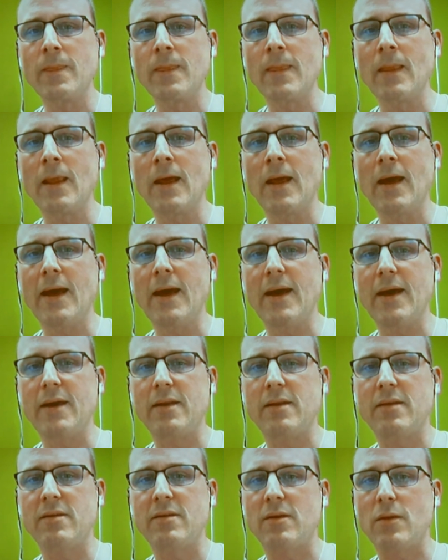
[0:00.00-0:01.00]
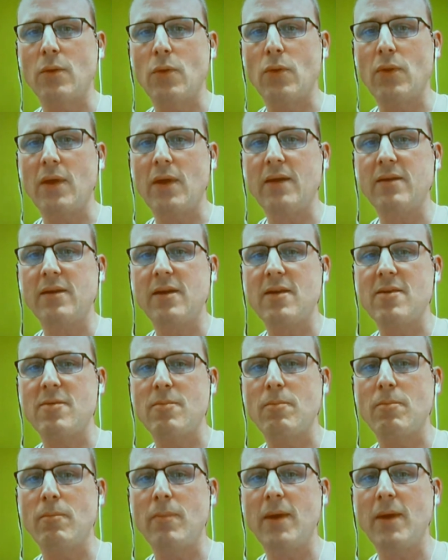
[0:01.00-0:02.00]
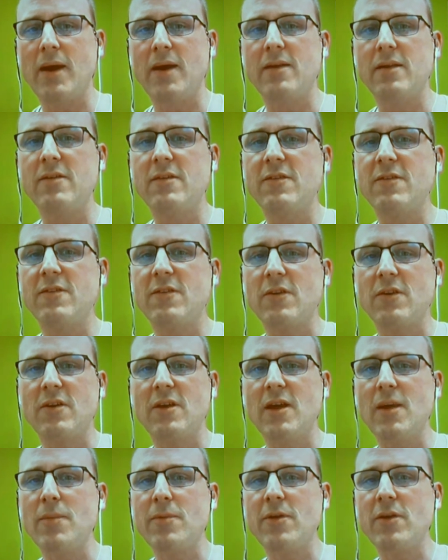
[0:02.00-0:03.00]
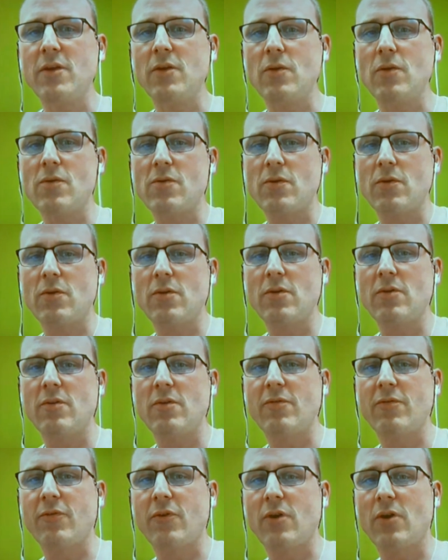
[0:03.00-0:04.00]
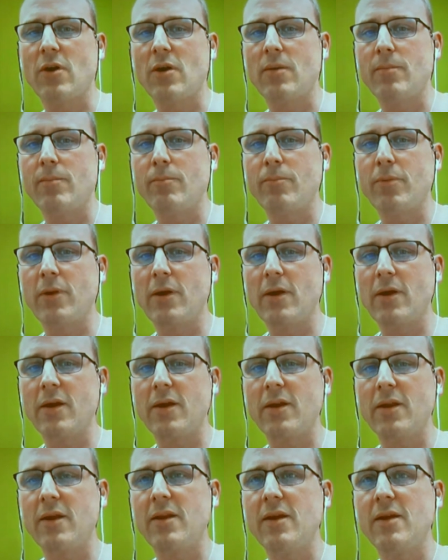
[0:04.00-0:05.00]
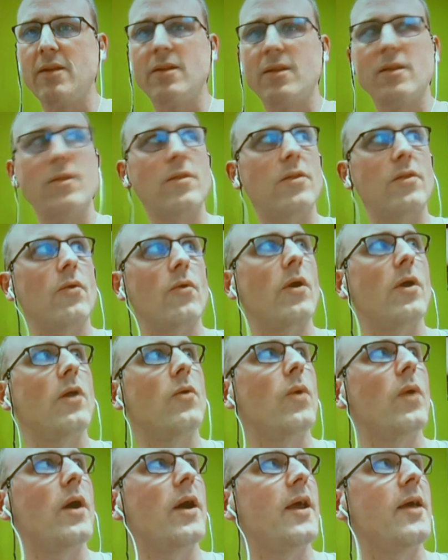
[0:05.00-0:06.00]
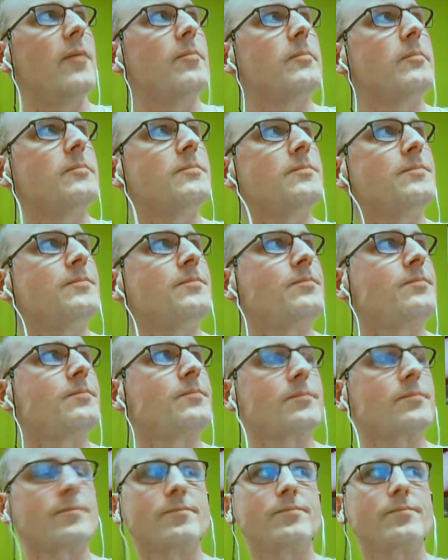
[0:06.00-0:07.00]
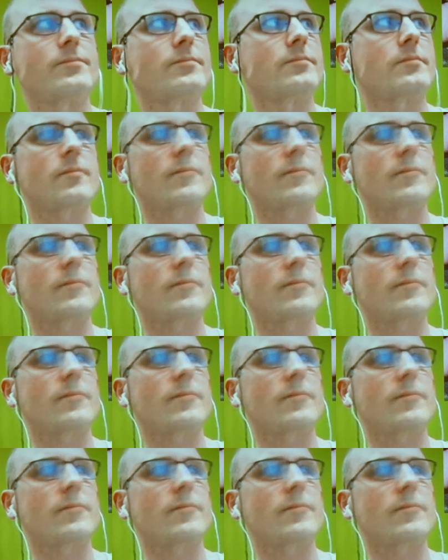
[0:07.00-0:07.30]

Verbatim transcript: And that is meant to keep the user from plugging it in the wrong way. Very nice.